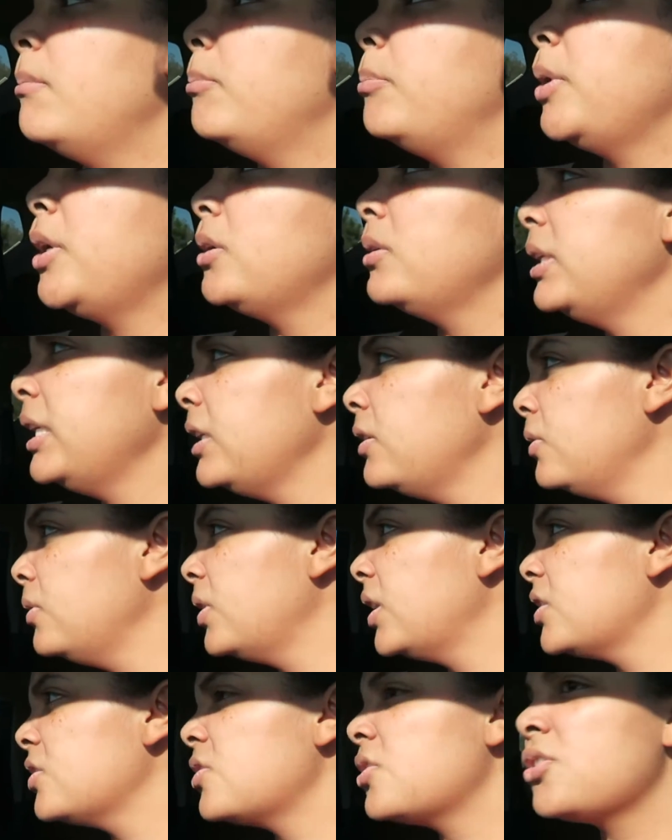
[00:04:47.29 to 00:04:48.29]
building new
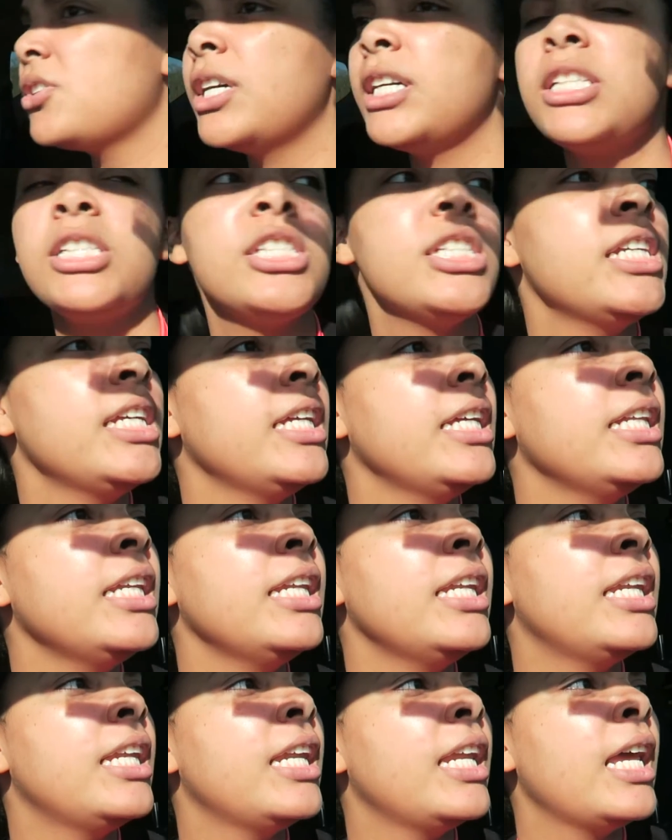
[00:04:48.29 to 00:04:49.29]

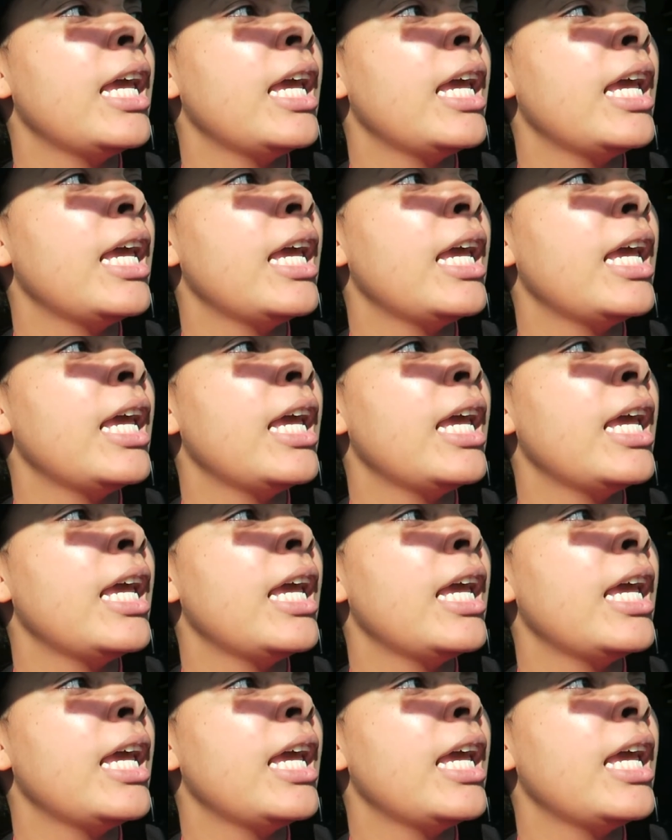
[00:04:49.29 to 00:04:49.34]
construction